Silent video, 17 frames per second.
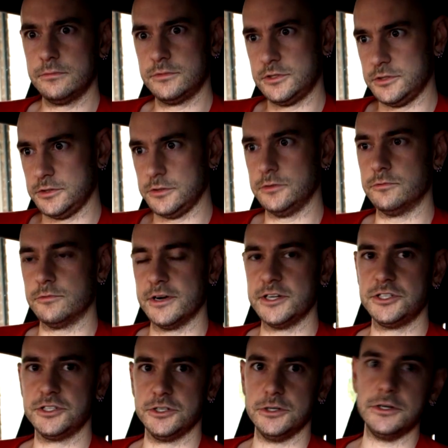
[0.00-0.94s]
to
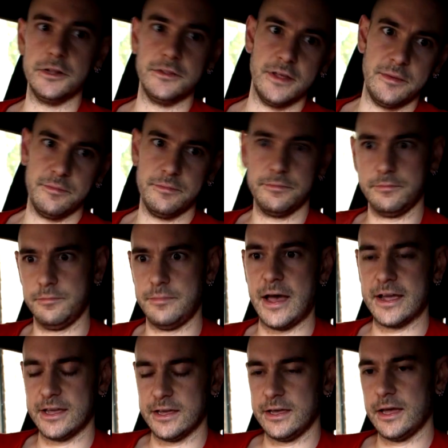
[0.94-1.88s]
retune and then
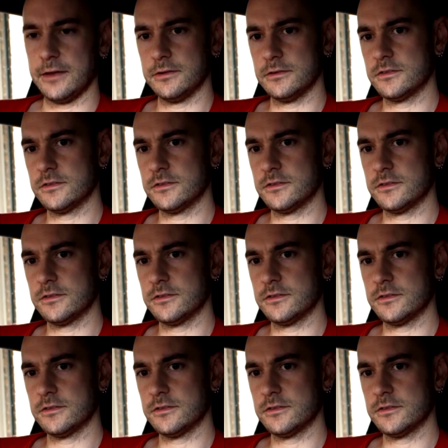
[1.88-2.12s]
back again.